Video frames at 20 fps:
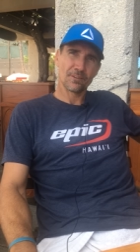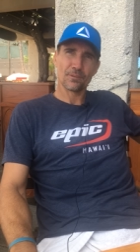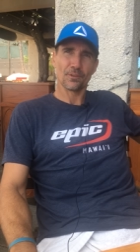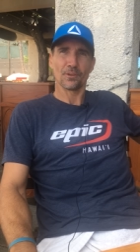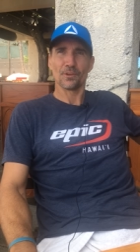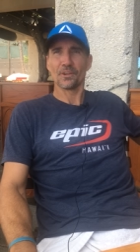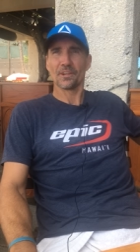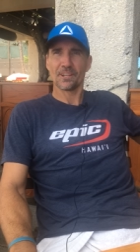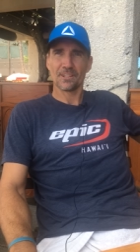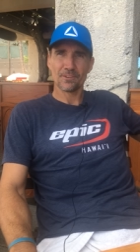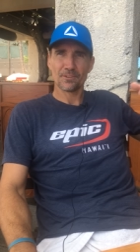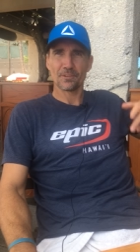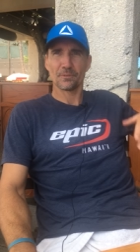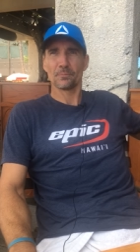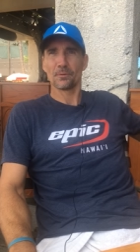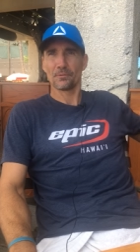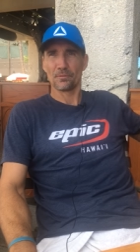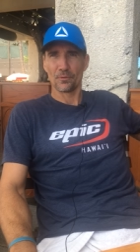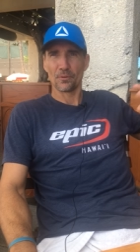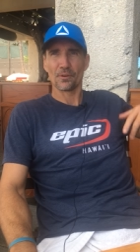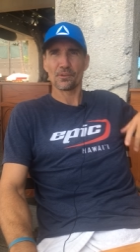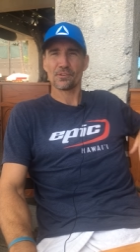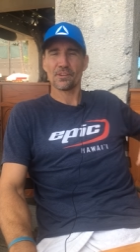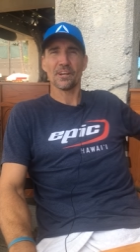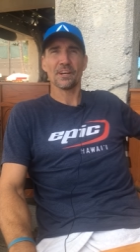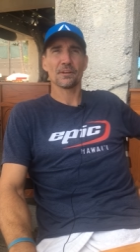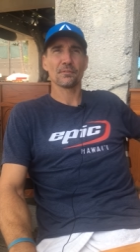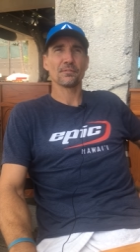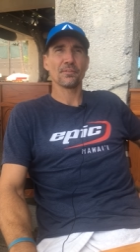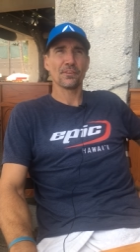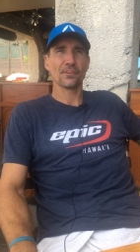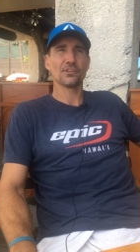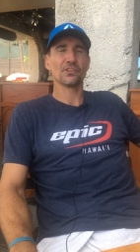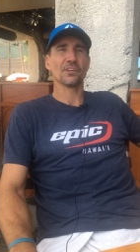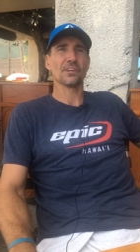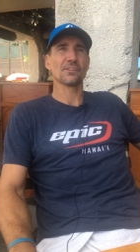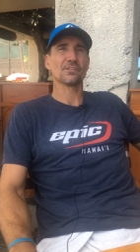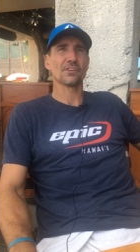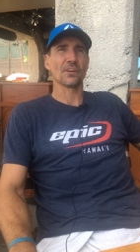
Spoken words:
13 to before I started for this year.